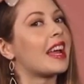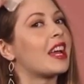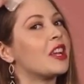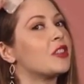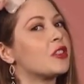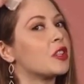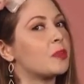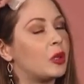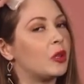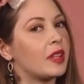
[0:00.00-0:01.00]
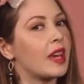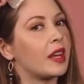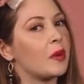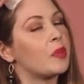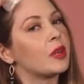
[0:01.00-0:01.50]
And you're just pulling that
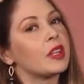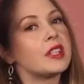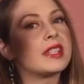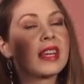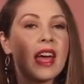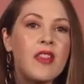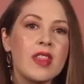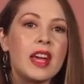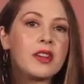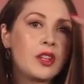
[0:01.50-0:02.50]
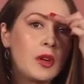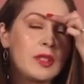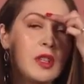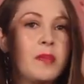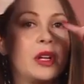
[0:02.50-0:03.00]
upwards, and then you go
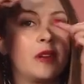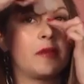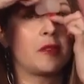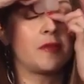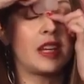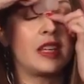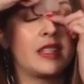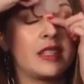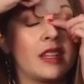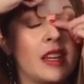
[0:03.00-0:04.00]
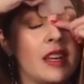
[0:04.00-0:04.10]
to the middle of your face